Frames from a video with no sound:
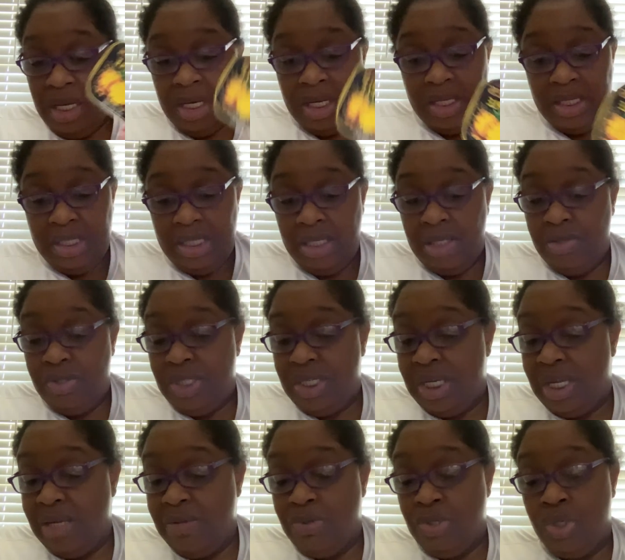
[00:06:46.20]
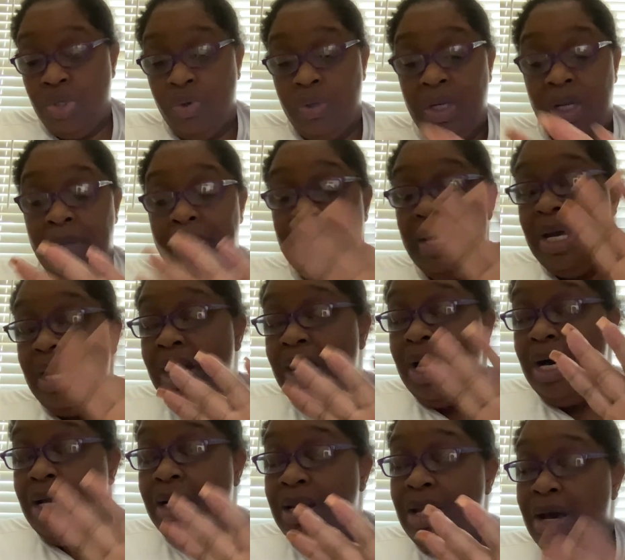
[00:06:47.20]
Continue to keep showing up.
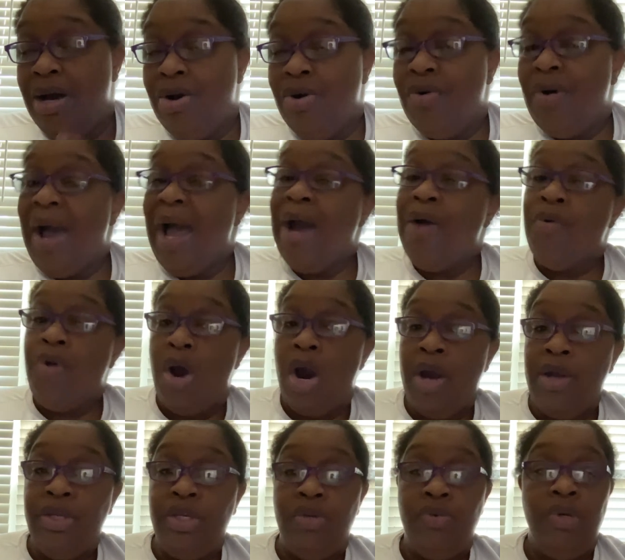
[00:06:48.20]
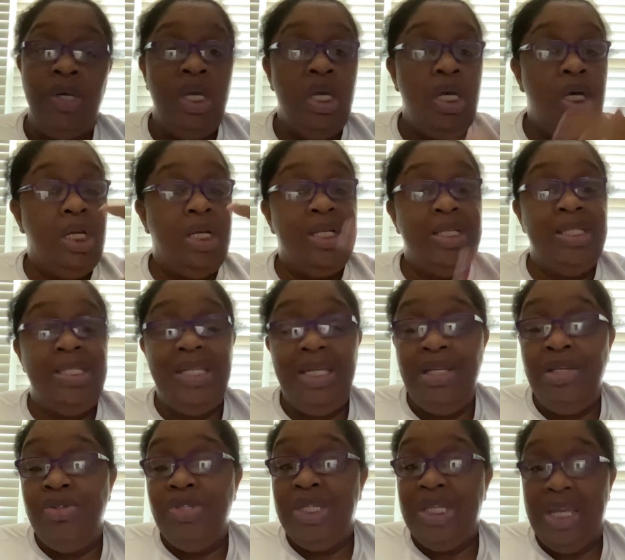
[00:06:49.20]
Hello, how are you?
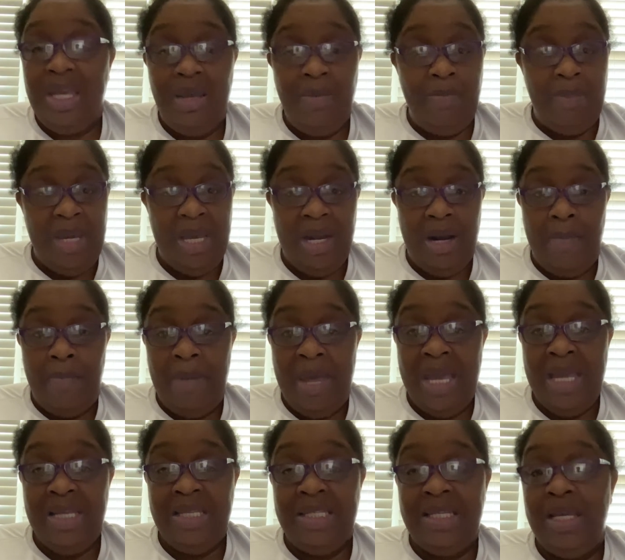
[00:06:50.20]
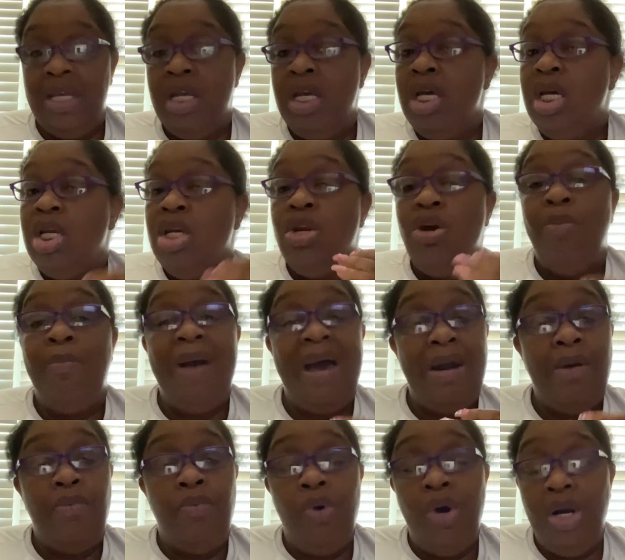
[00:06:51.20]
Continue to keep being amazing. No
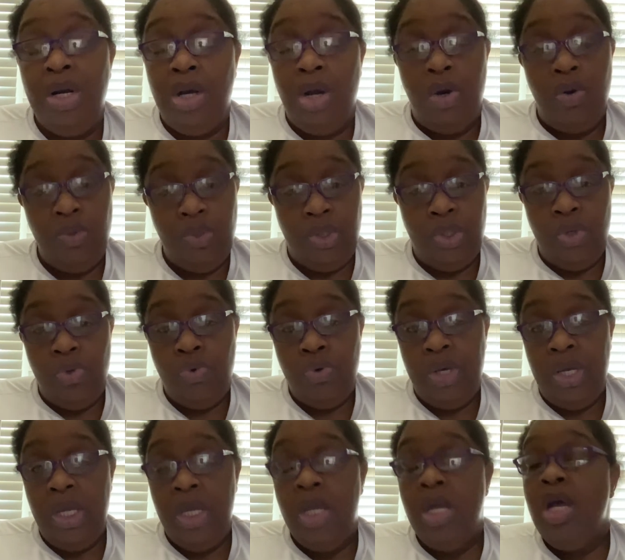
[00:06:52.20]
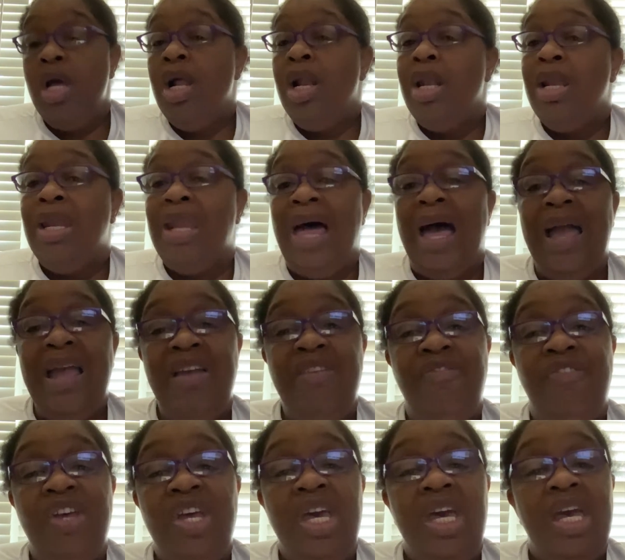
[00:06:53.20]
matter what goes on,
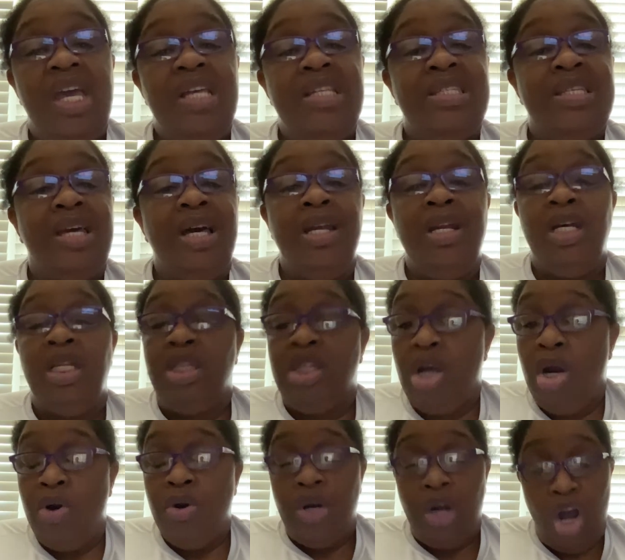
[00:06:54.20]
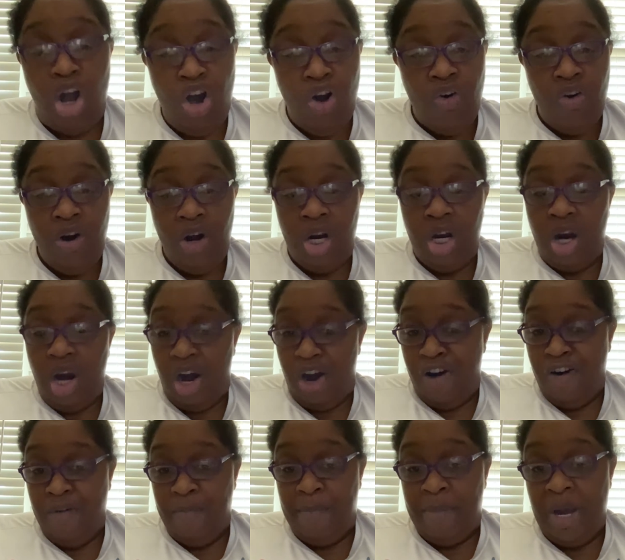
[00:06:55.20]
life is going to throw
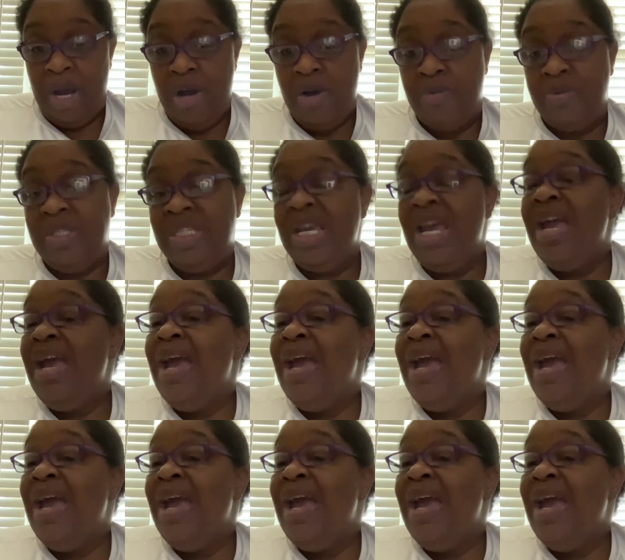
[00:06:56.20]
curveballs.